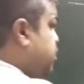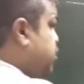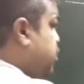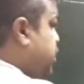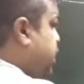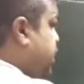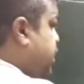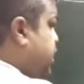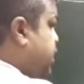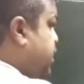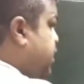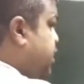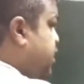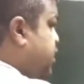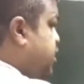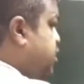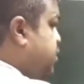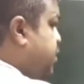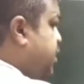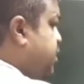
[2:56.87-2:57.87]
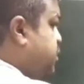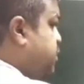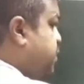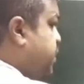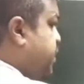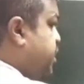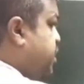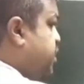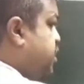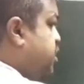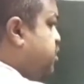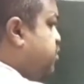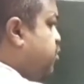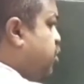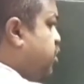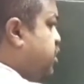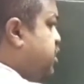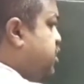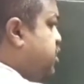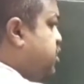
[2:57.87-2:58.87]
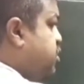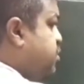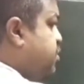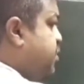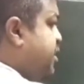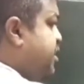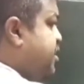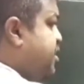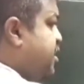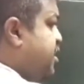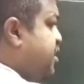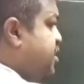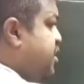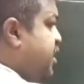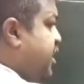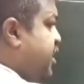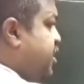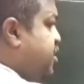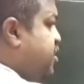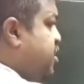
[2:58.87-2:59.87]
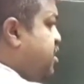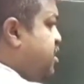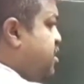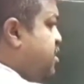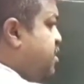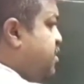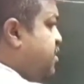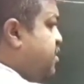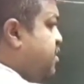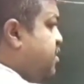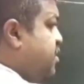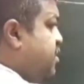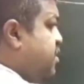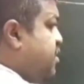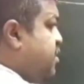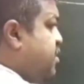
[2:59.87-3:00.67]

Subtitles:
so that the displacement, this block is displaced in this direction.